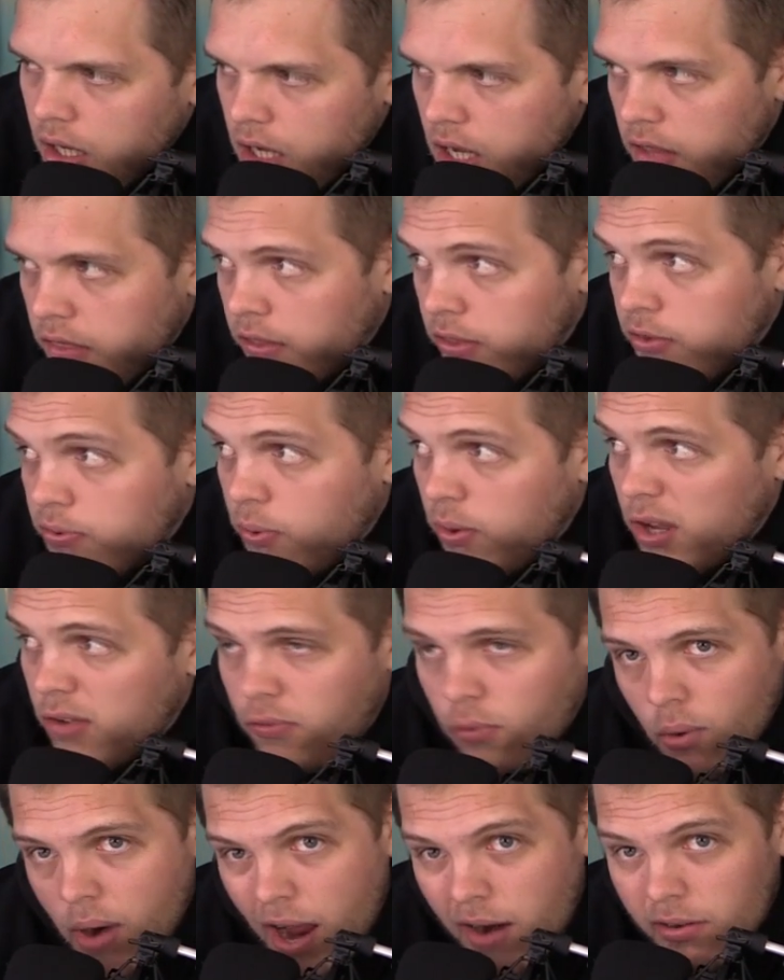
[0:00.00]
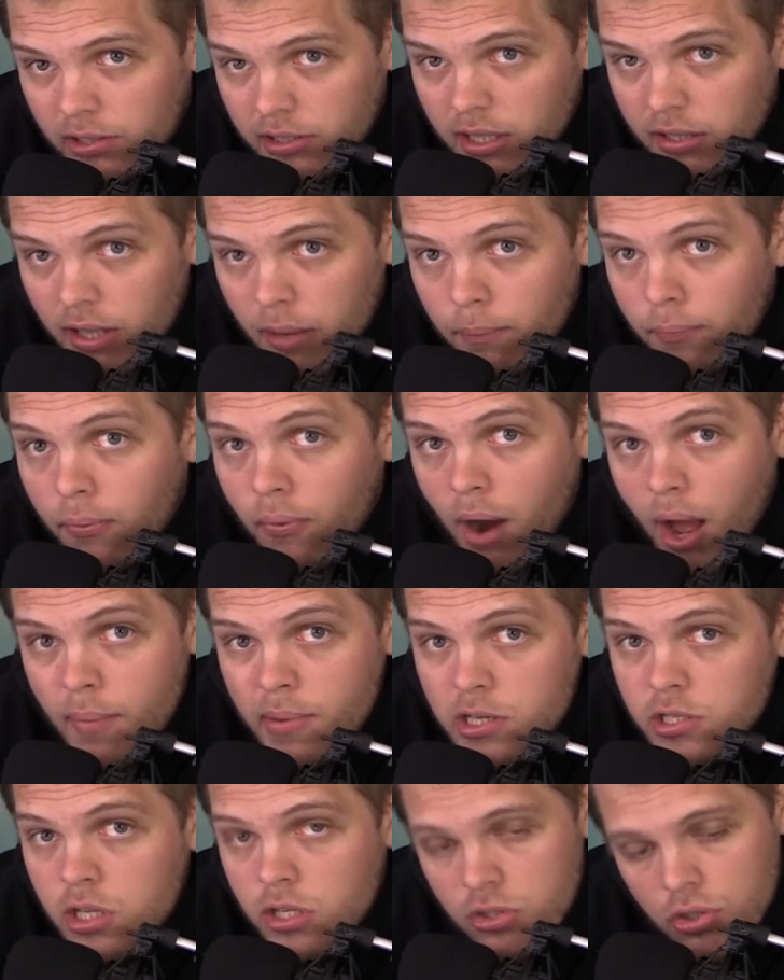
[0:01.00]
the 24 hours that they
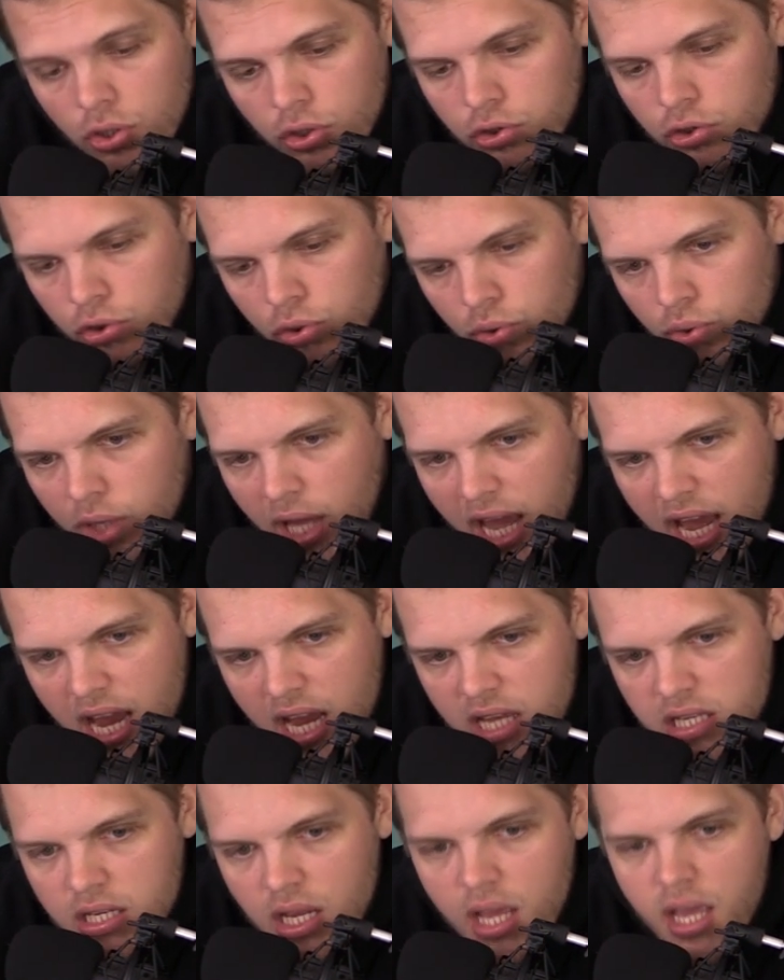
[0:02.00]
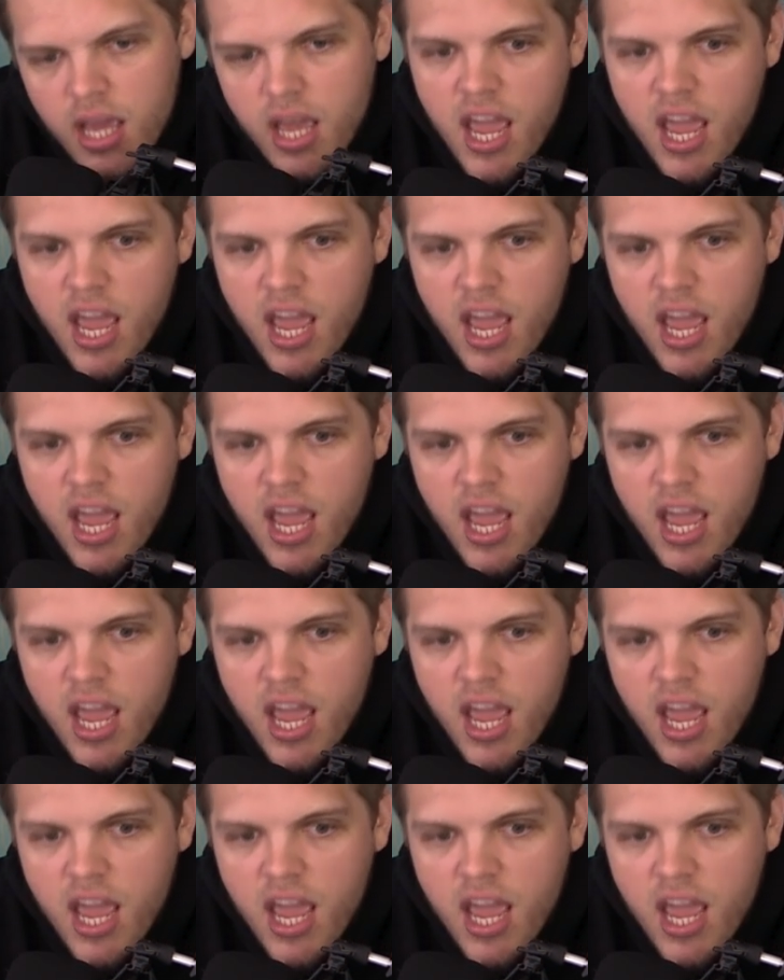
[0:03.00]
promised. It took 2 days.